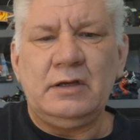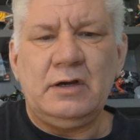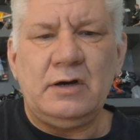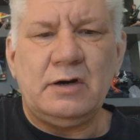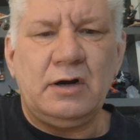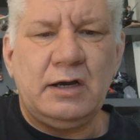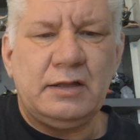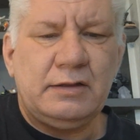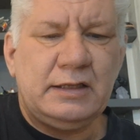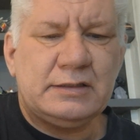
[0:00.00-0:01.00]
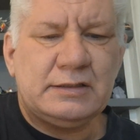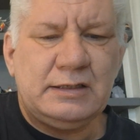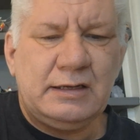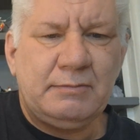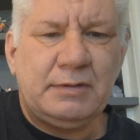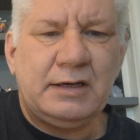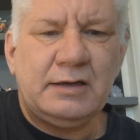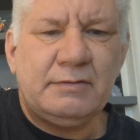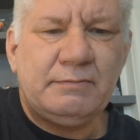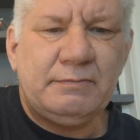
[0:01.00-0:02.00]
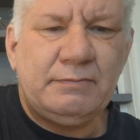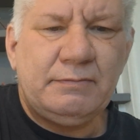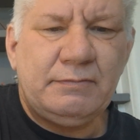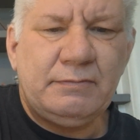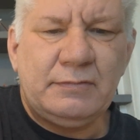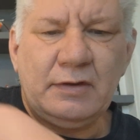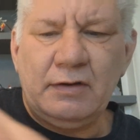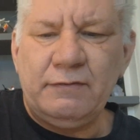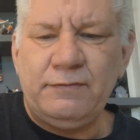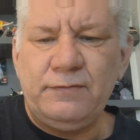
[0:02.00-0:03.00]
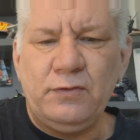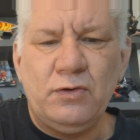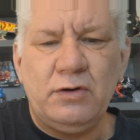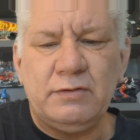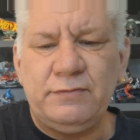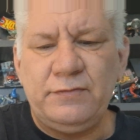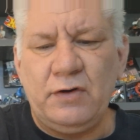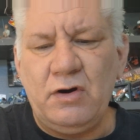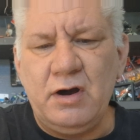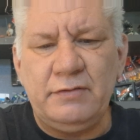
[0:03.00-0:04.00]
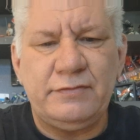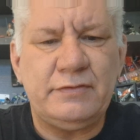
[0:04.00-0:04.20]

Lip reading: Alright, that's number 4 of 5.